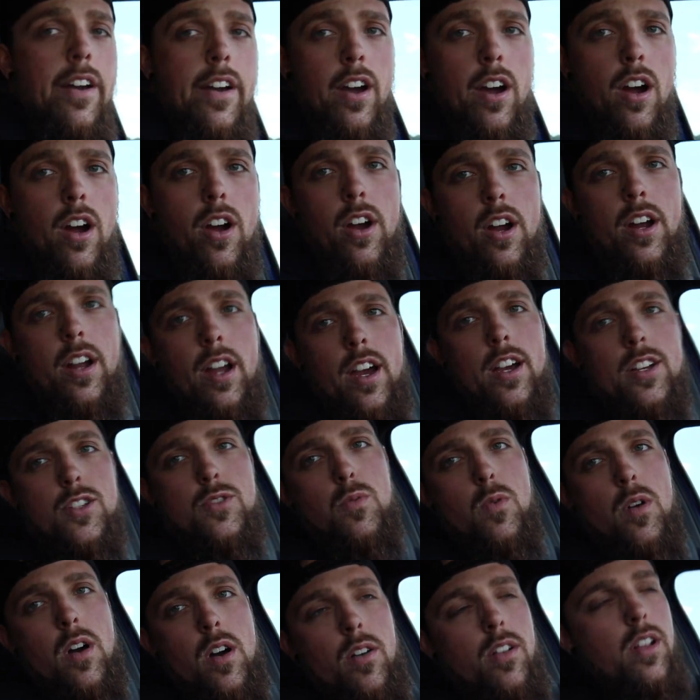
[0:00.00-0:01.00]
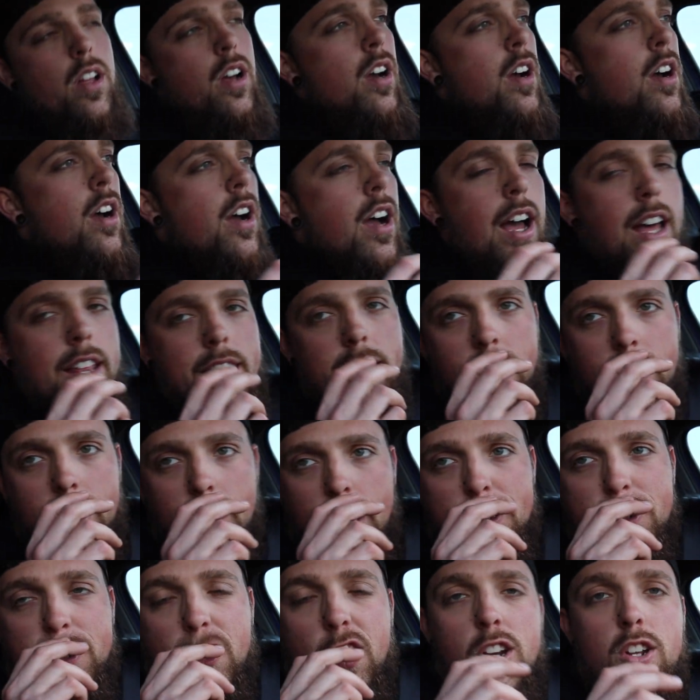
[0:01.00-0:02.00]
All right, guys. Well, I think
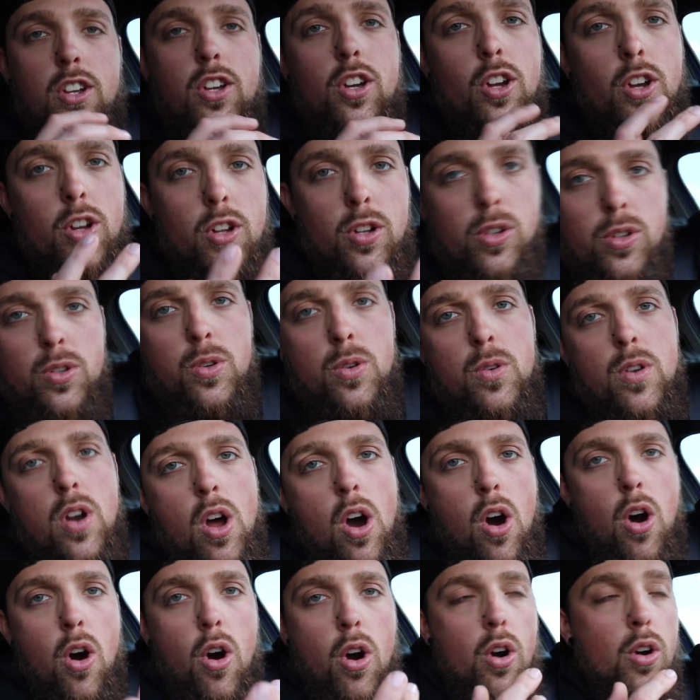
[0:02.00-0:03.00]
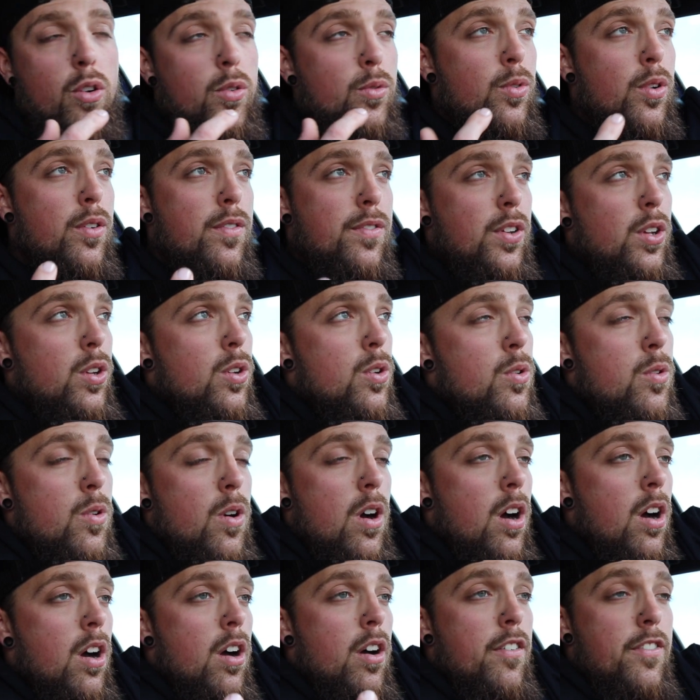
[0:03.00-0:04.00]
that's going to conclude our review
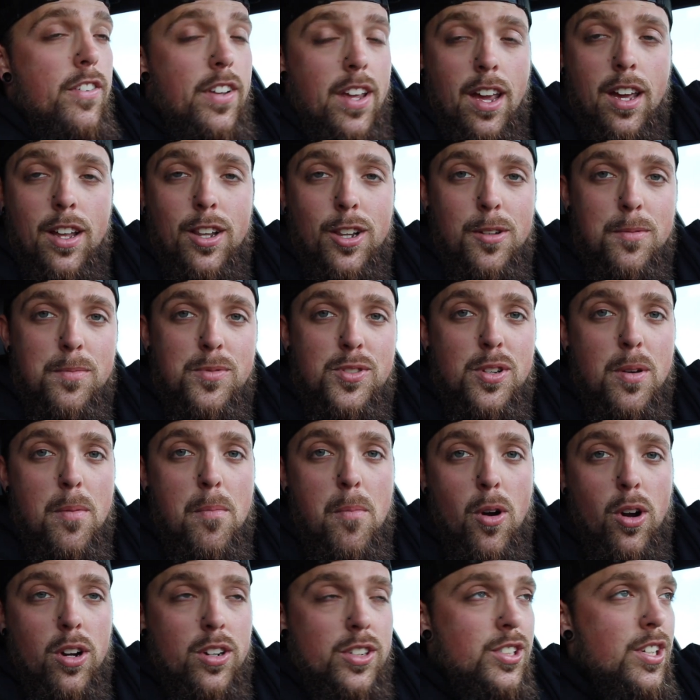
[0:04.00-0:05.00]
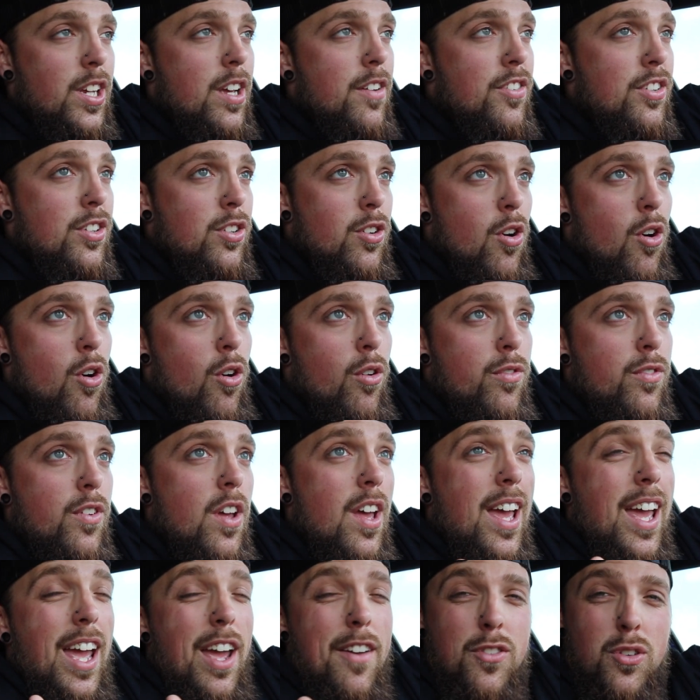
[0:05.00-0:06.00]
of Caleb's Mk7 Golf.
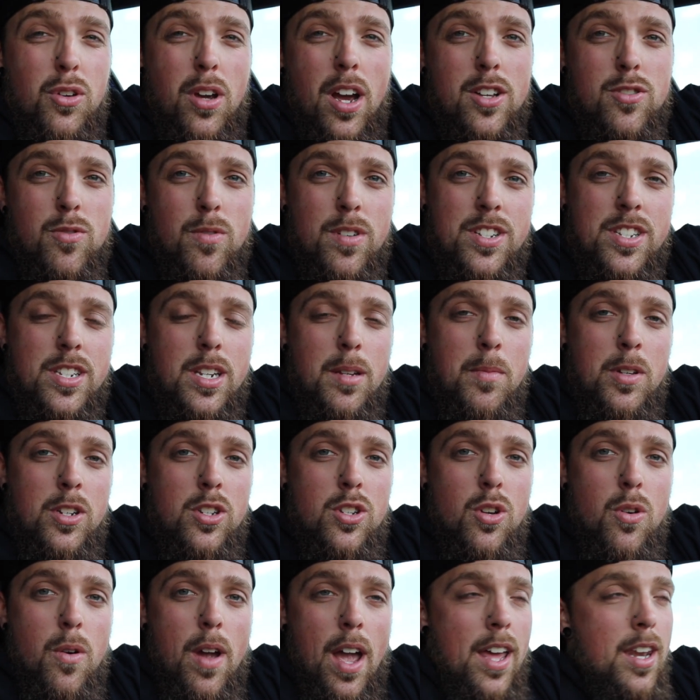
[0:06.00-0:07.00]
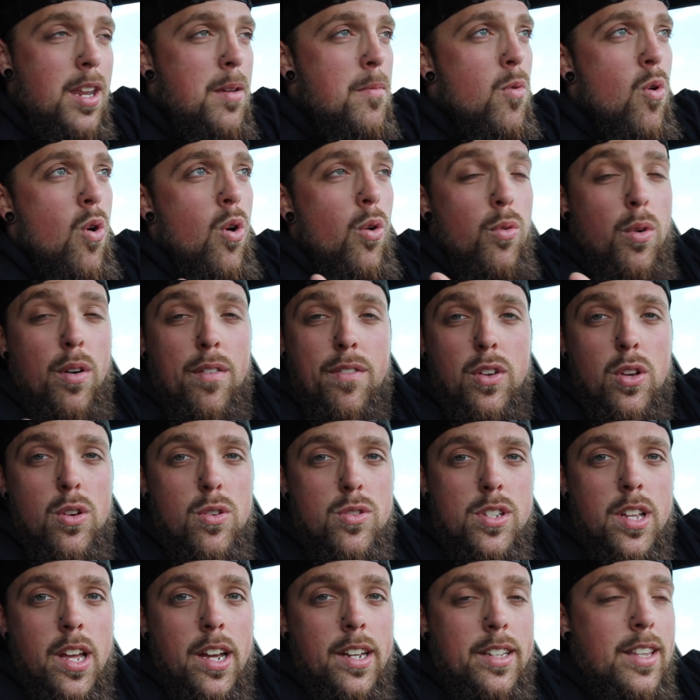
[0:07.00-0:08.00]
If you guys want to see me do any more
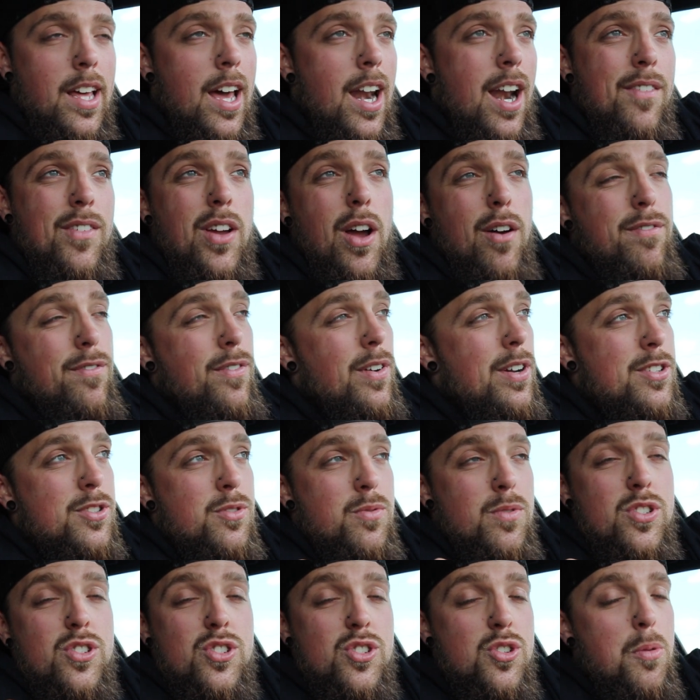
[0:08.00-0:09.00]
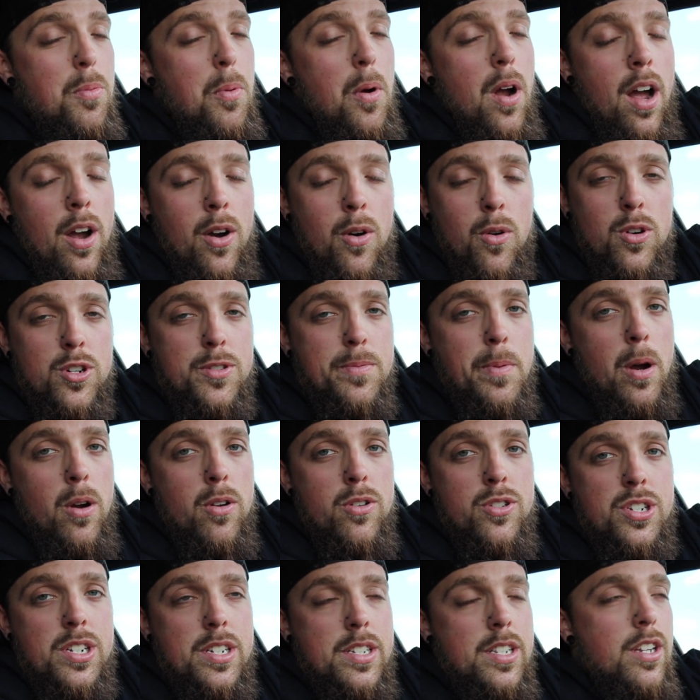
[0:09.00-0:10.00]
reviews like that, I've got friends with super high
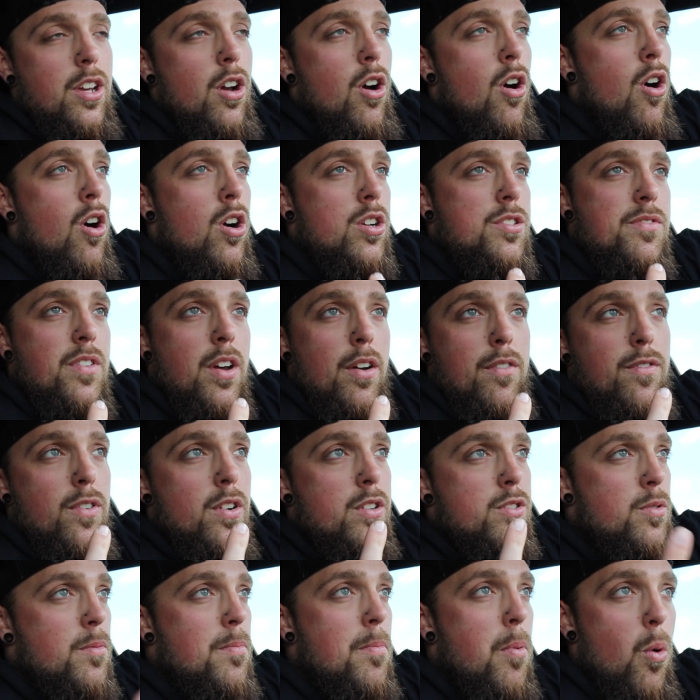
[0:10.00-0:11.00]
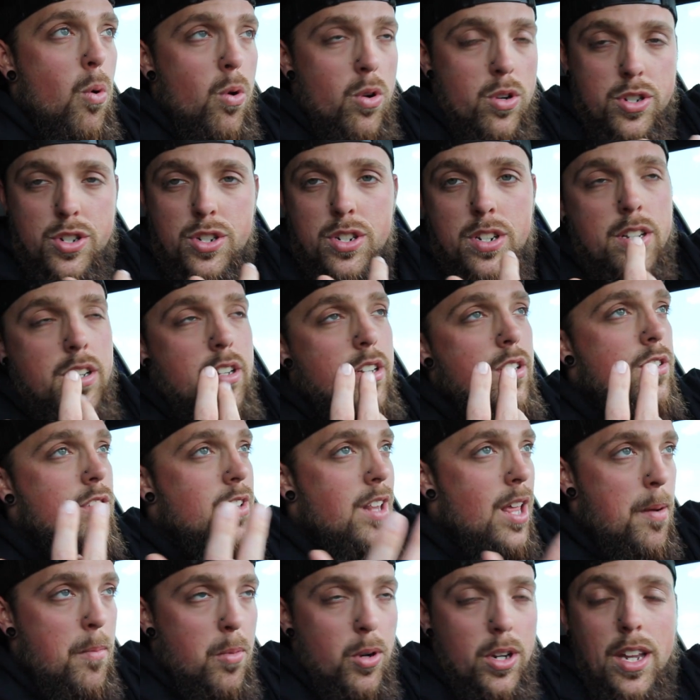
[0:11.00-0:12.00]
horsepower GTRs. We've got friends with Porsches,
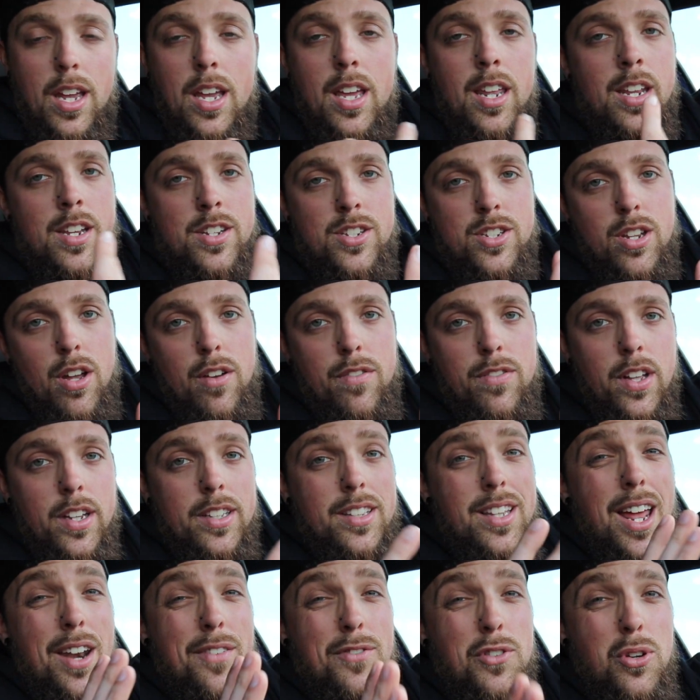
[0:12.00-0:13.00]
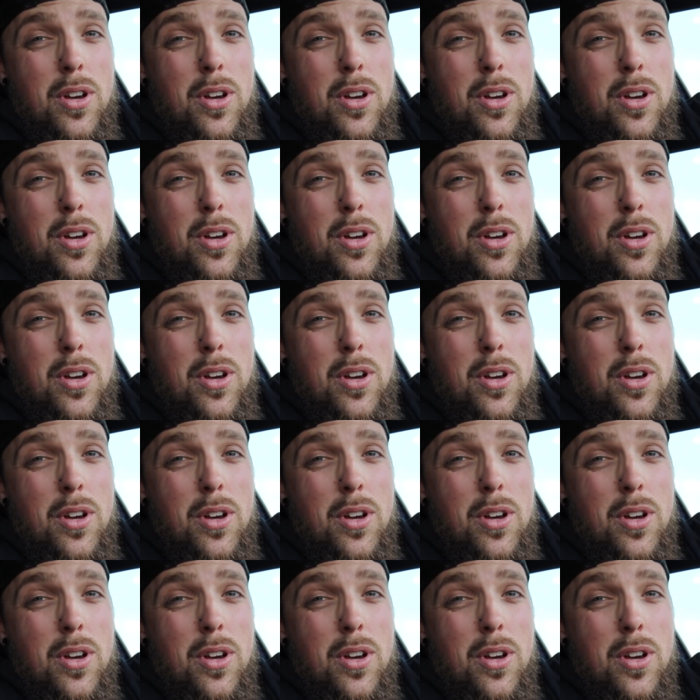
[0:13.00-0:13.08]
Lamborghinis, stuff like that. If you